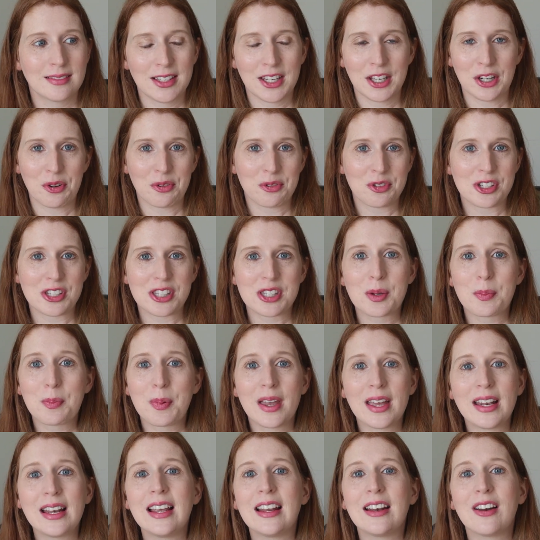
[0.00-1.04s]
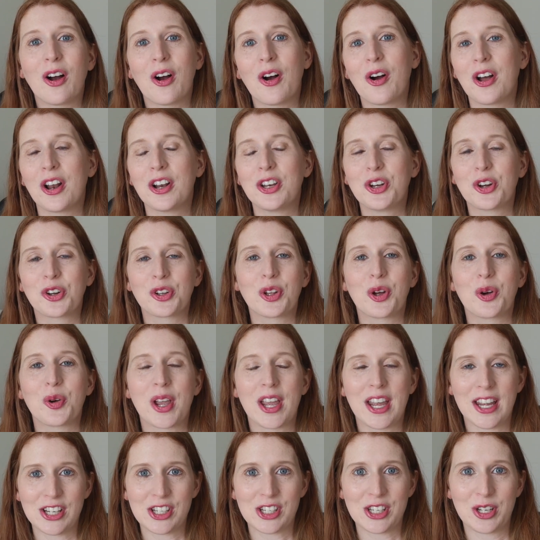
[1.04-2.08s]
just depending on your
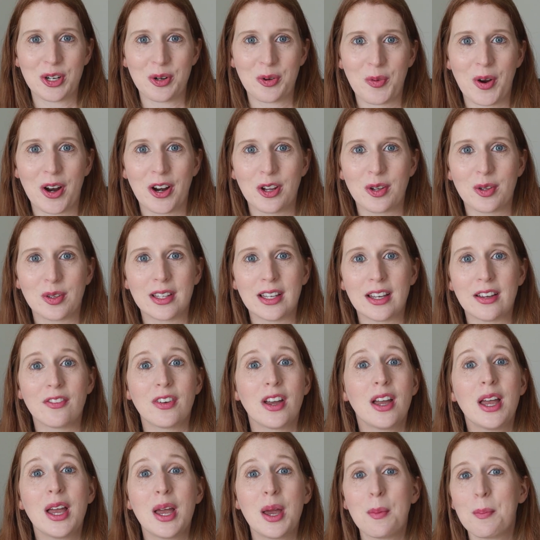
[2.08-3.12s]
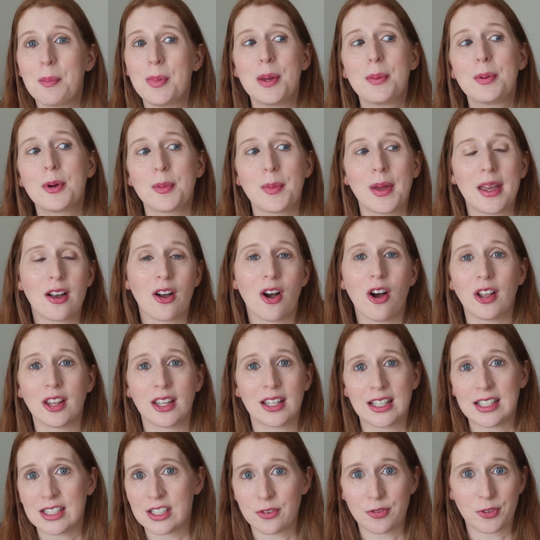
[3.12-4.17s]
location and where you live, people may call
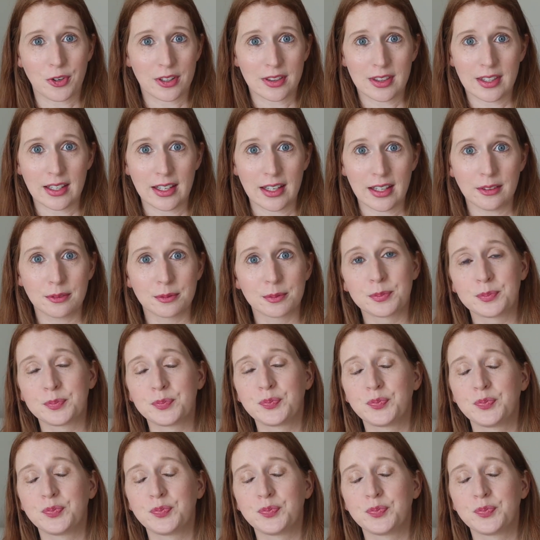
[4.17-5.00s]
it a different thing.